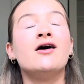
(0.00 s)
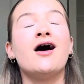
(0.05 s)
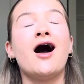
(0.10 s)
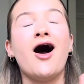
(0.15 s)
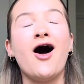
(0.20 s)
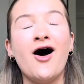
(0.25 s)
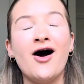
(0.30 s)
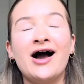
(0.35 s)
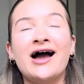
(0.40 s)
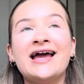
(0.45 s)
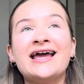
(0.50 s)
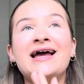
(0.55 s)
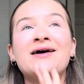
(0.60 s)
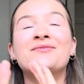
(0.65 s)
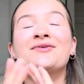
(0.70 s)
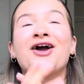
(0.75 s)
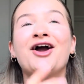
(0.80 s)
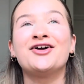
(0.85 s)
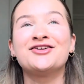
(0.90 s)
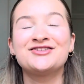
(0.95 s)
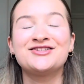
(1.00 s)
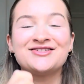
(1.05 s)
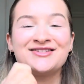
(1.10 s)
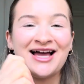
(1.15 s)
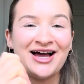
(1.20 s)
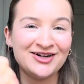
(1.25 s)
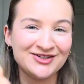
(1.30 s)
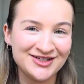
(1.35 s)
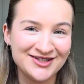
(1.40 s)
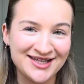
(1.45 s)
I am going to
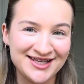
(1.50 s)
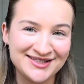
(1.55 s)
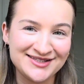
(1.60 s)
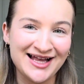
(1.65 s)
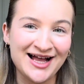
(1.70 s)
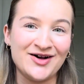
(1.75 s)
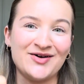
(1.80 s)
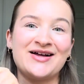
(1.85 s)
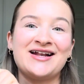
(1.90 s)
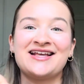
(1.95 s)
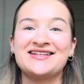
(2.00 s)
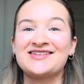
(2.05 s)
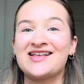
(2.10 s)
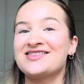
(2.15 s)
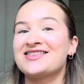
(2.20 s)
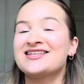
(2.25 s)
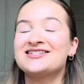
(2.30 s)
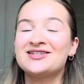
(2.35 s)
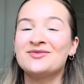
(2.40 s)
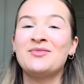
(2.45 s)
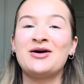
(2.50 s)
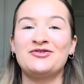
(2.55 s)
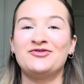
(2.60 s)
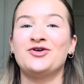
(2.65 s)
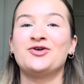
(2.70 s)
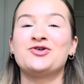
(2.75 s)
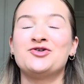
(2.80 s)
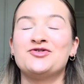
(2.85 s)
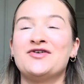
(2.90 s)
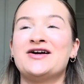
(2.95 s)
tell you this now, and I said this in my
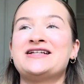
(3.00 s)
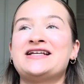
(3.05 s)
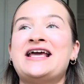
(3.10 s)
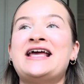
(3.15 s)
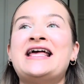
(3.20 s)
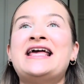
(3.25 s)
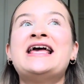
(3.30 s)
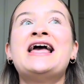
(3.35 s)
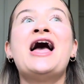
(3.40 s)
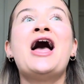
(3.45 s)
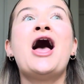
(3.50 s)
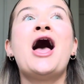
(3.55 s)
vlog already,